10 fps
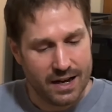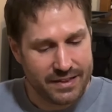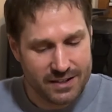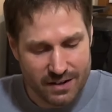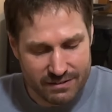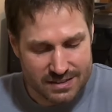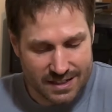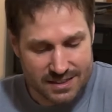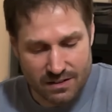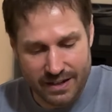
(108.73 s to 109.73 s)
They do have this
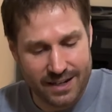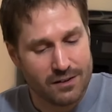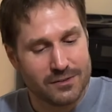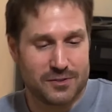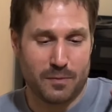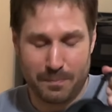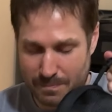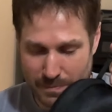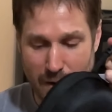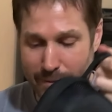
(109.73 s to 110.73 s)
nice little handle, so
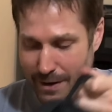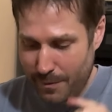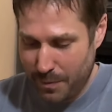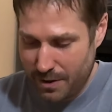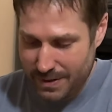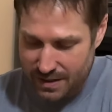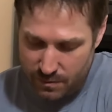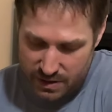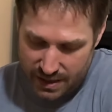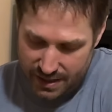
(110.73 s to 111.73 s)
probably I put them in
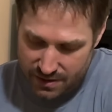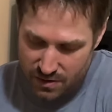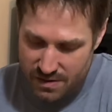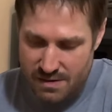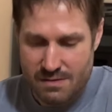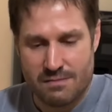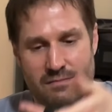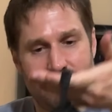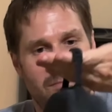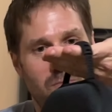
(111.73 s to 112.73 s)
with the handle,
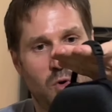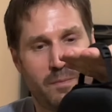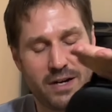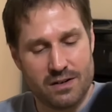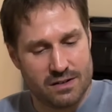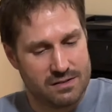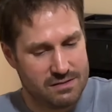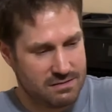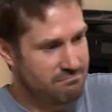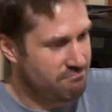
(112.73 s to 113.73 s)
pull them out.
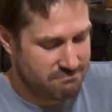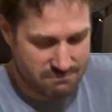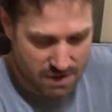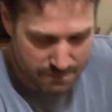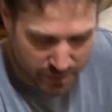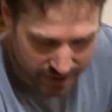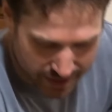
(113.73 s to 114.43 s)
I'm pretty